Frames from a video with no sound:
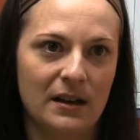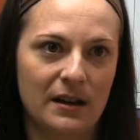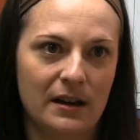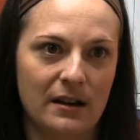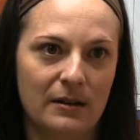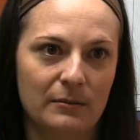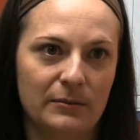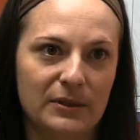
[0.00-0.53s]

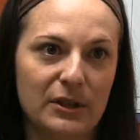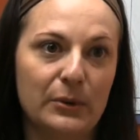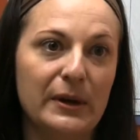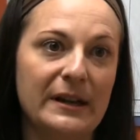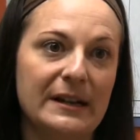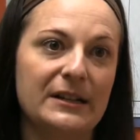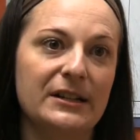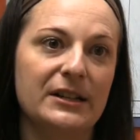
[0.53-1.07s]
So
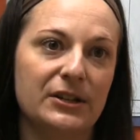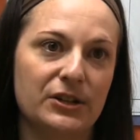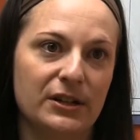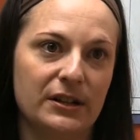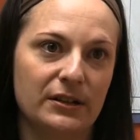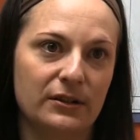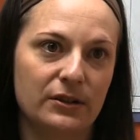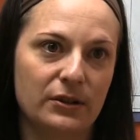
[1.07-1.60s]
in
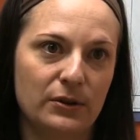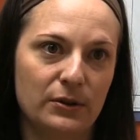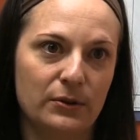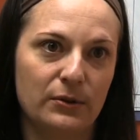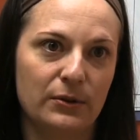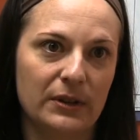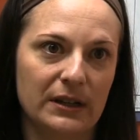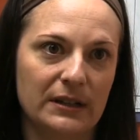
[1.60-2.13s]
addition
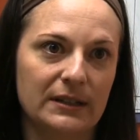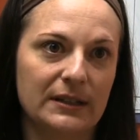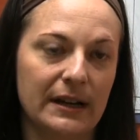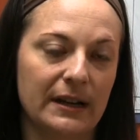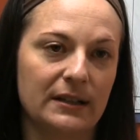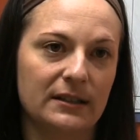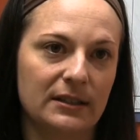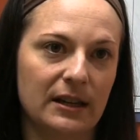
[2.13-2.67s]
to the
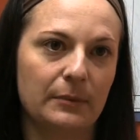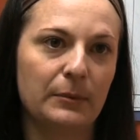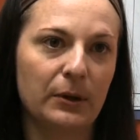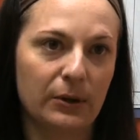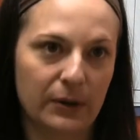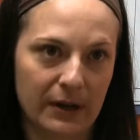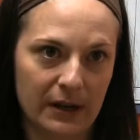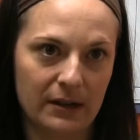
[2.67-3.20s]
second step
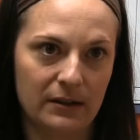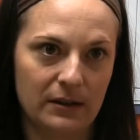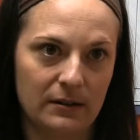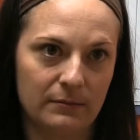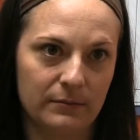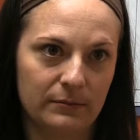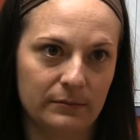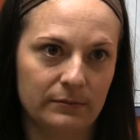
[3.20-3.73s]

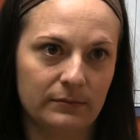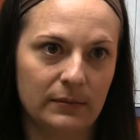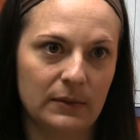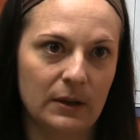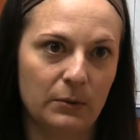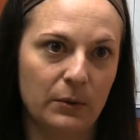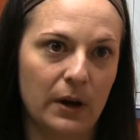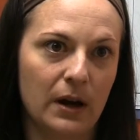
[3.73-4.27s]
curriculum,
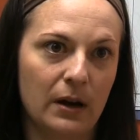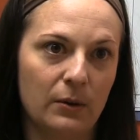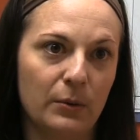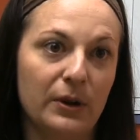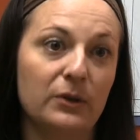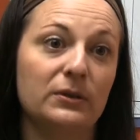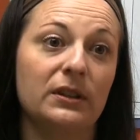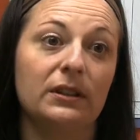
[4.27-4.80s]

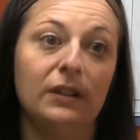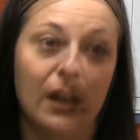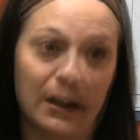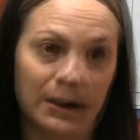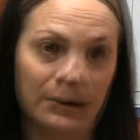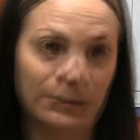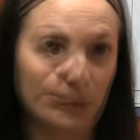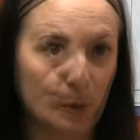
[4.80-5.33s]
we use a
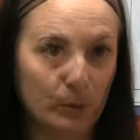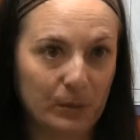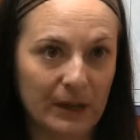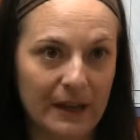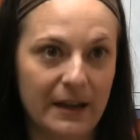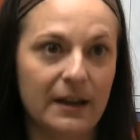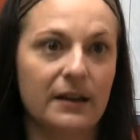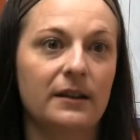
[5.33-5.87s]
lot of role
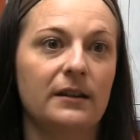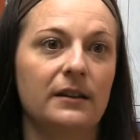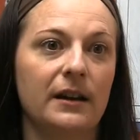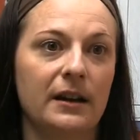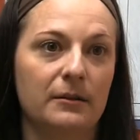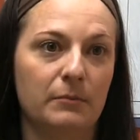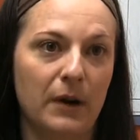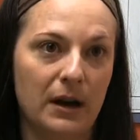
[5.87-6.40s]
playing
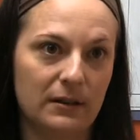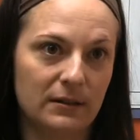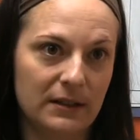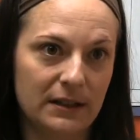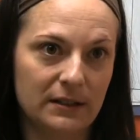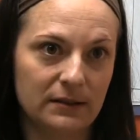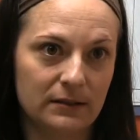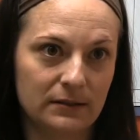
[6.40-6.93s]
and
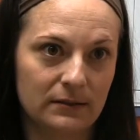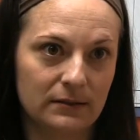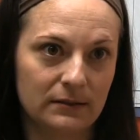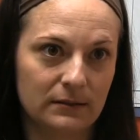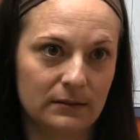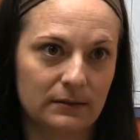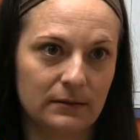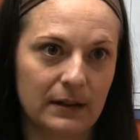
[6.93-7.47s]
modeling
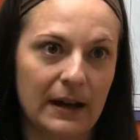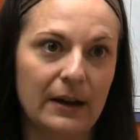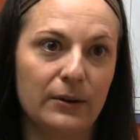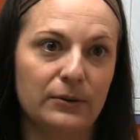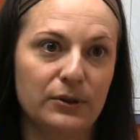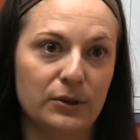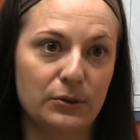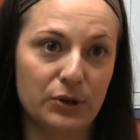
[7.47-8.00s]

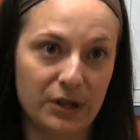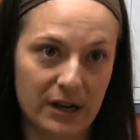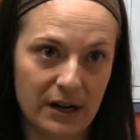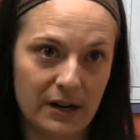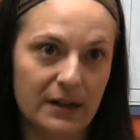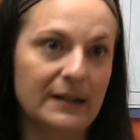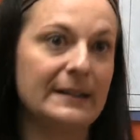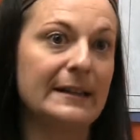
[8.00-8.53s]
how to
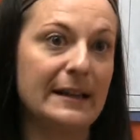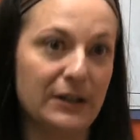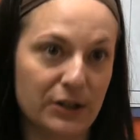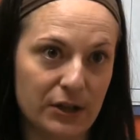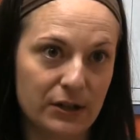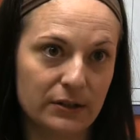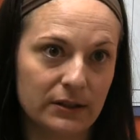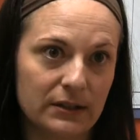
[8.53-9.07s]
share and take
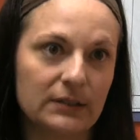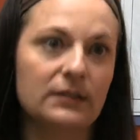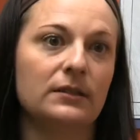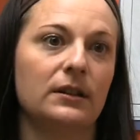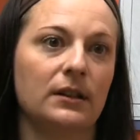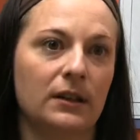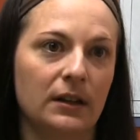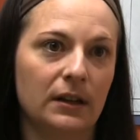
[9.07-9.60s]
turns,
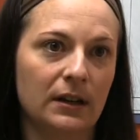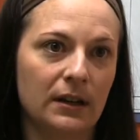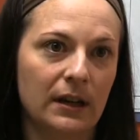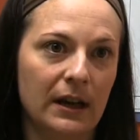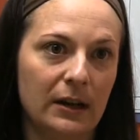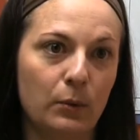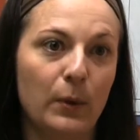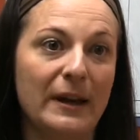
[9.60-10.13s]

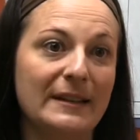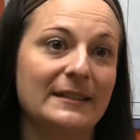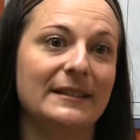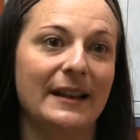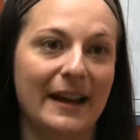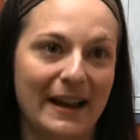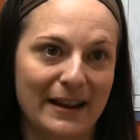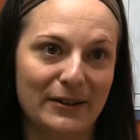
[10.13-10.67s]
and ways
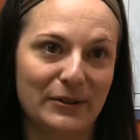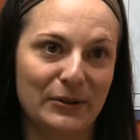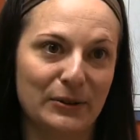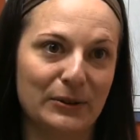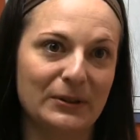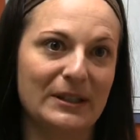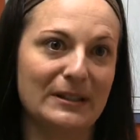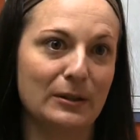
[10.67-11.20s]
to
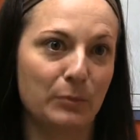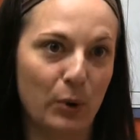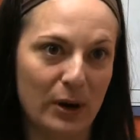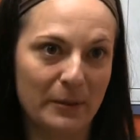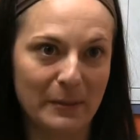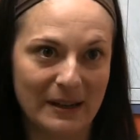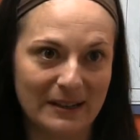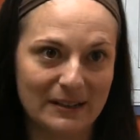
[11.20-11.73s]
handle
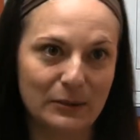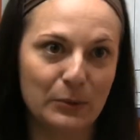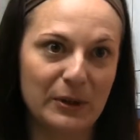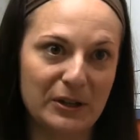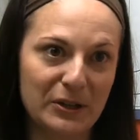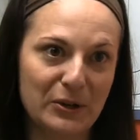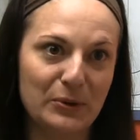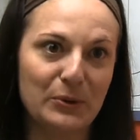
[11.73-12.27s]
disappointment
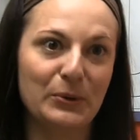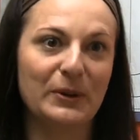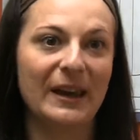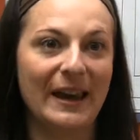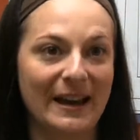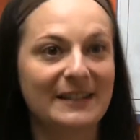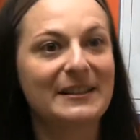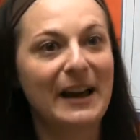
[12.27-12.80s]
when you
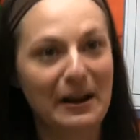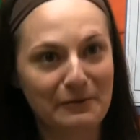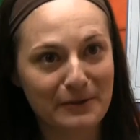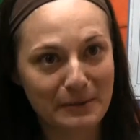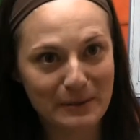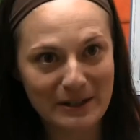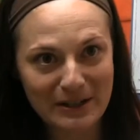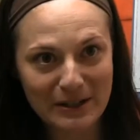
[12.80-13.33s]
can't have
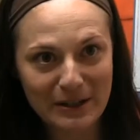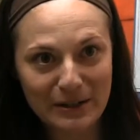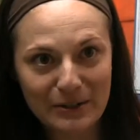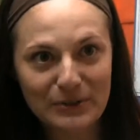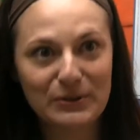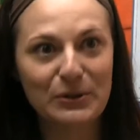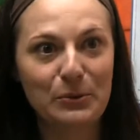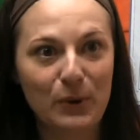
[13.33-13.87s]
the
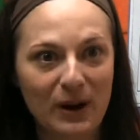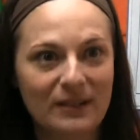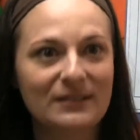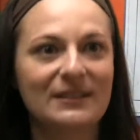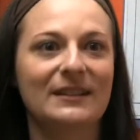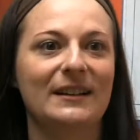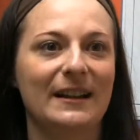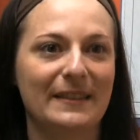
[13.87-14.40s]
materials you
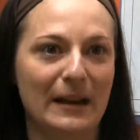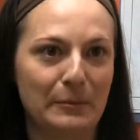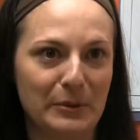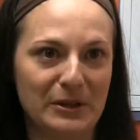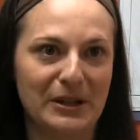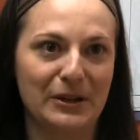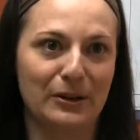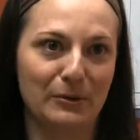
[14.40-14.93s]
want at that
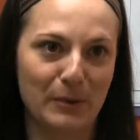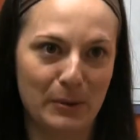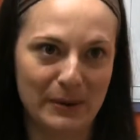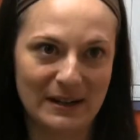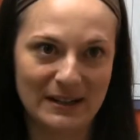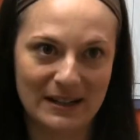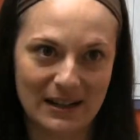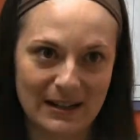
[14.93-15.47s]
particular
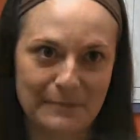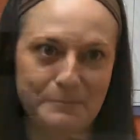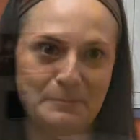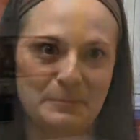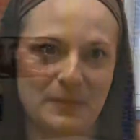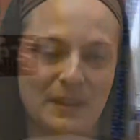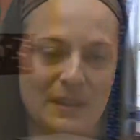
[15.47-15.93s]
moment in time.